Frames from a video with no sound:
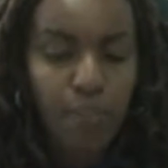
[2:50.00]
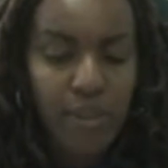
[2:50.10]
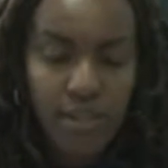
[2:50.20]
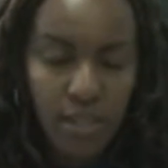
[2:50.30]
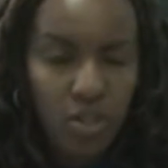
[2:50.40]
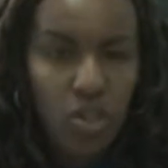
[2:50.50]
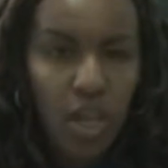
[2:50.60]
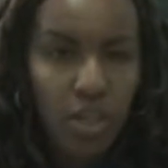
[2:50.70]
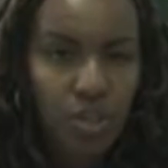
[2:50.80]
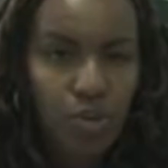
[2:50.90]

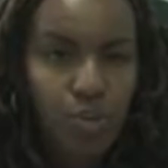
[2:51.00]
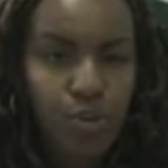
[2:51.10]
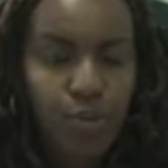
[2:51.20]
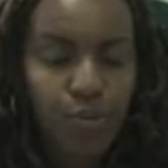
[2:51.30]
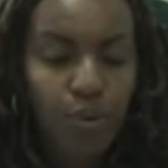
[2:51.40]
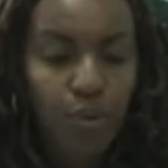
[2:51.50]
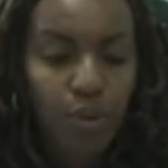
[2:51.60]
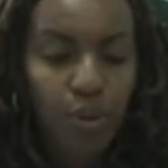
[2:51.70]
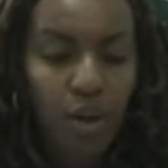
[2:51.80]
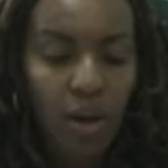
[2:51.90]
particularly used
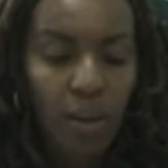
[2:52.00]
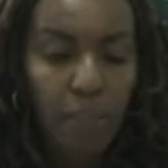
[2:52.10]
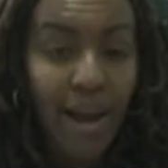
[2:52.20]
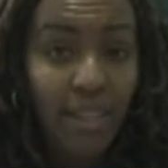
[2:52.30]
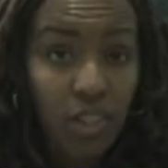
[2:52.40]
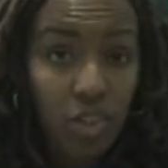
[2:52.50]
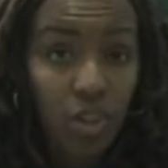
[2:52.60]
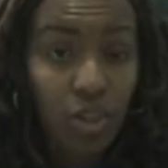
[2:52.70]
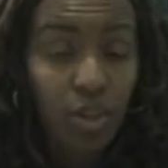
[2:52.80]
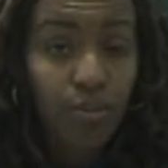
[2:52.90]
for
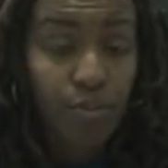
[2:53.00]
packaging of